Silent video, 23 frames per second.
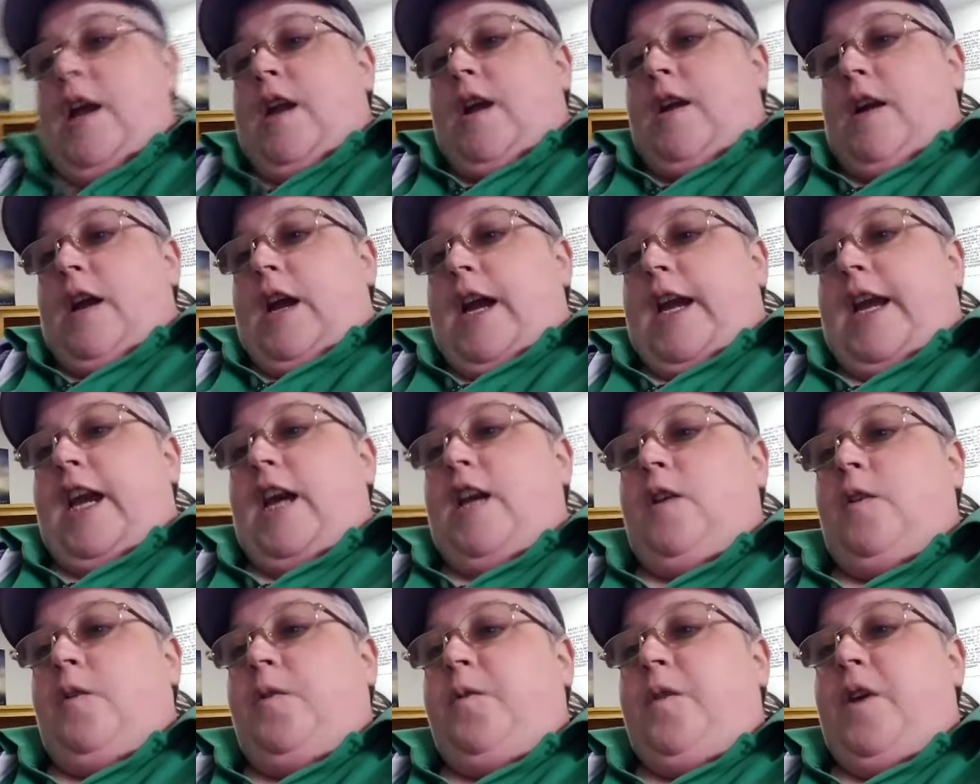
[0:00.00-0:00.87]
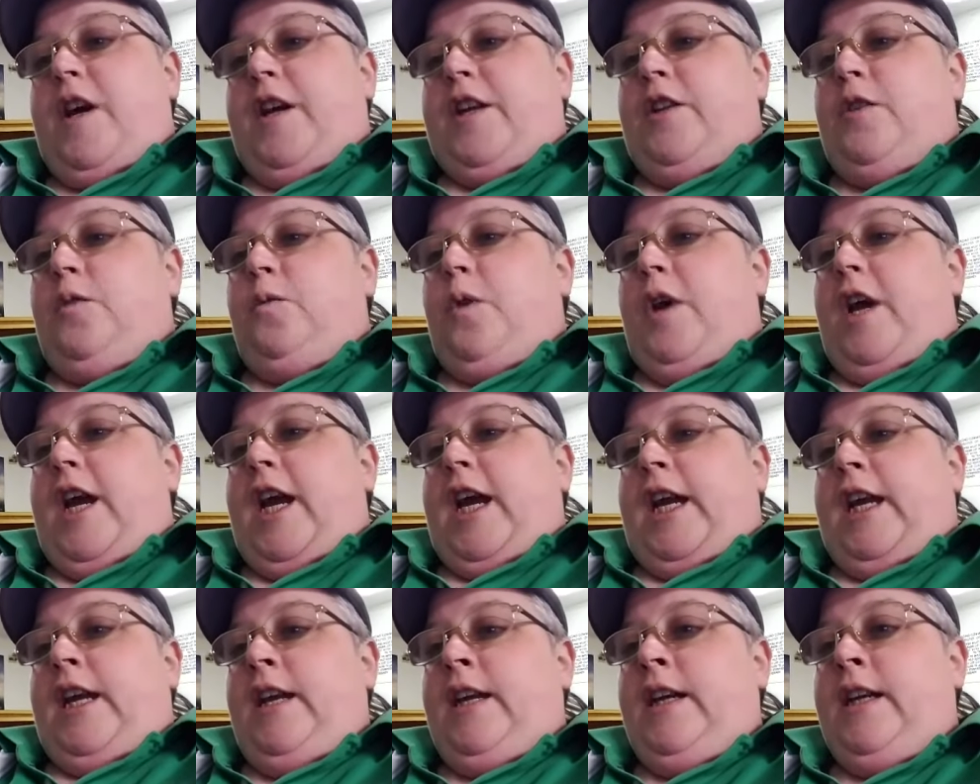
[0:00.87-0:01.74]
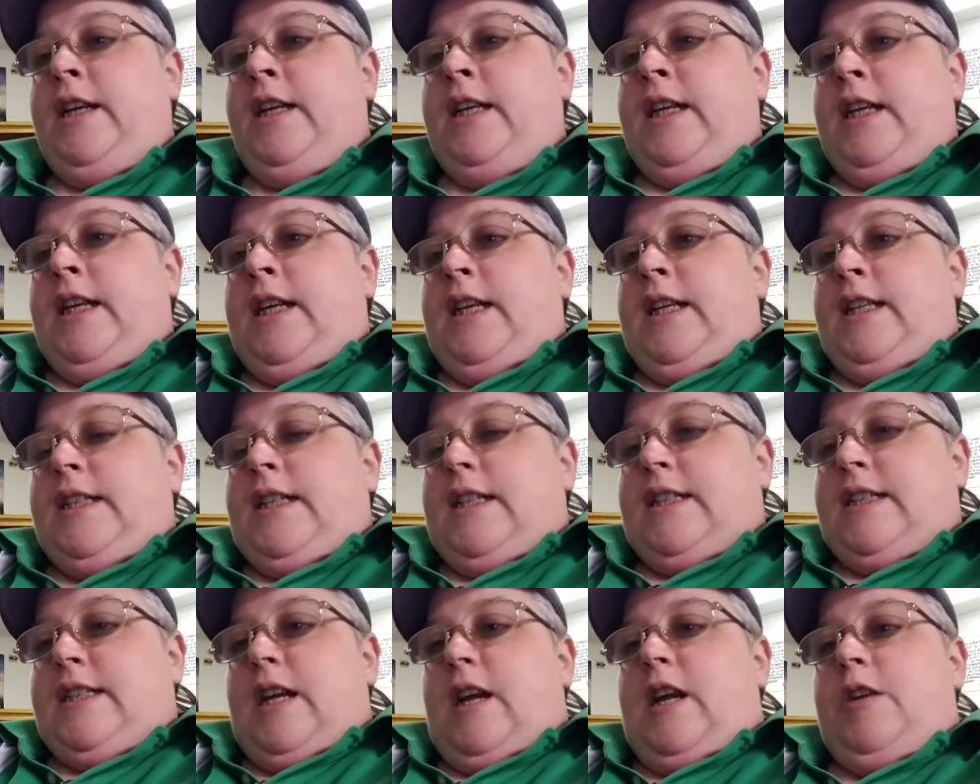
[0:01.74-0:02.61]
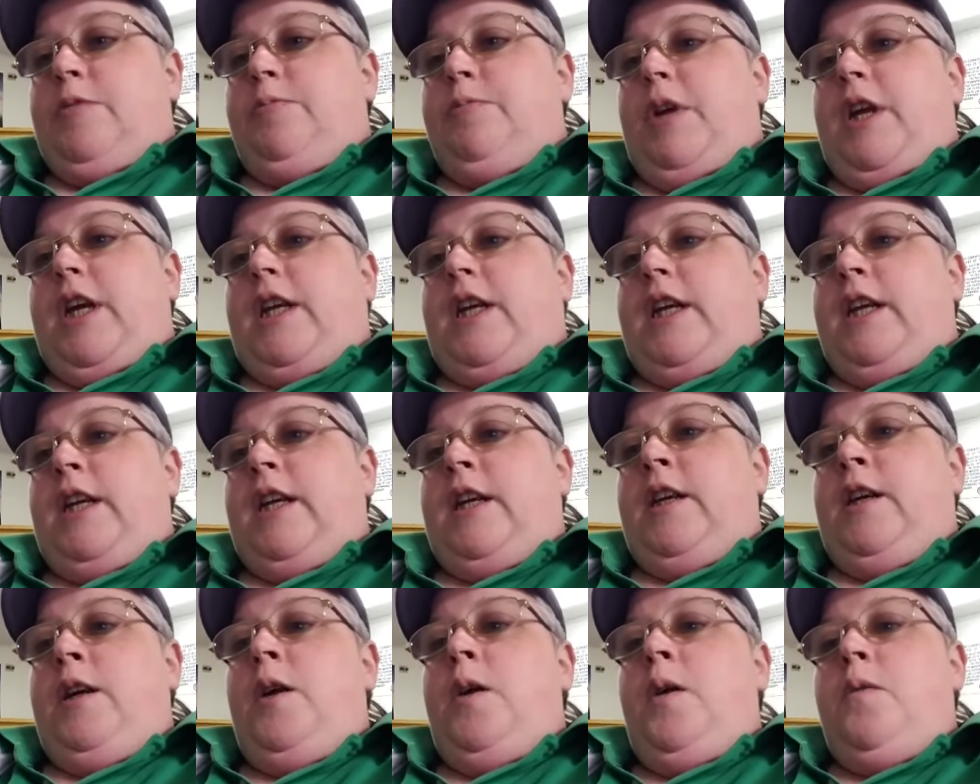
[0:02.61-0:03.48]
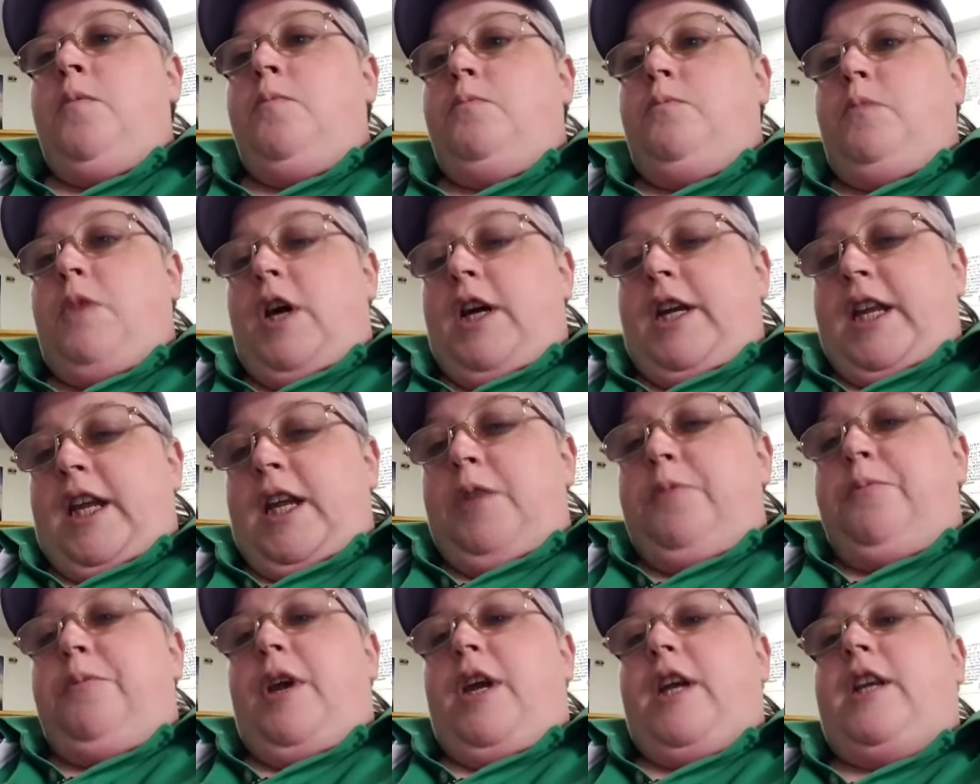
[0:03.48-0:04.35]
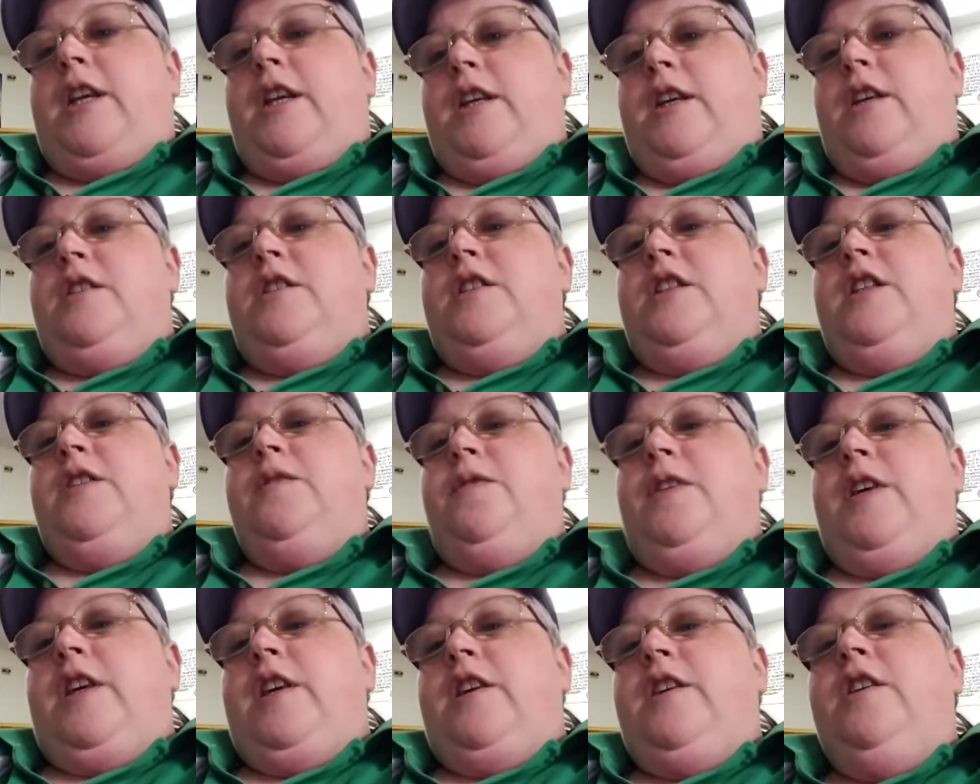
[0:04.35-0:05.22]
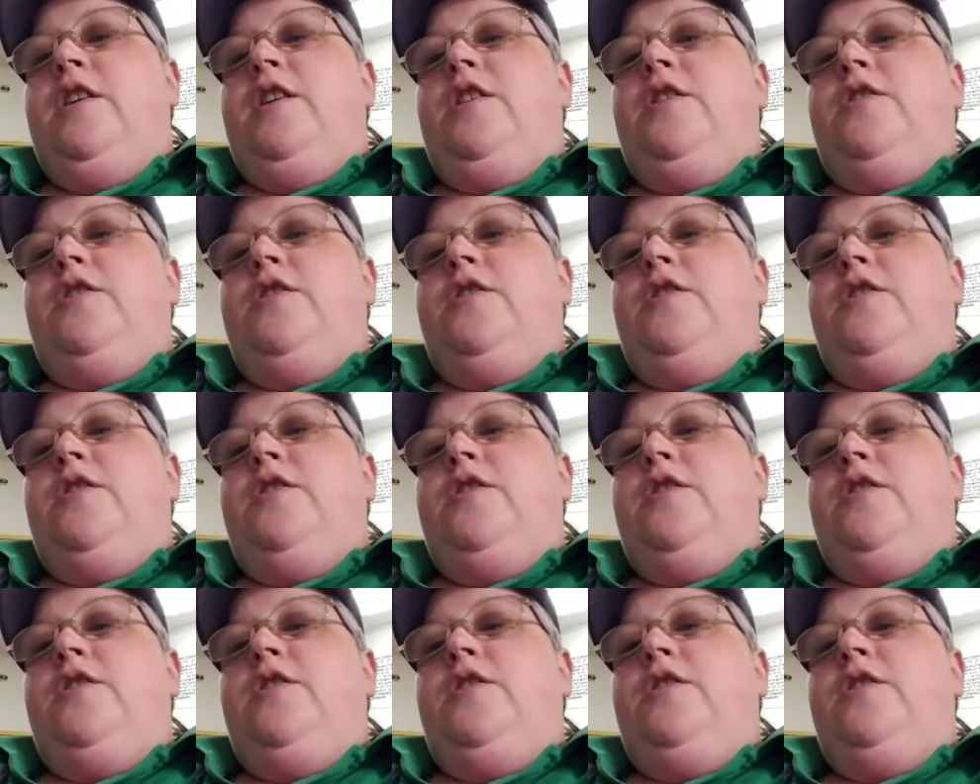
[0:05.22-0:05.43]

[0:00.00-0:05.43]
I gotta find a way to start making money, making a living,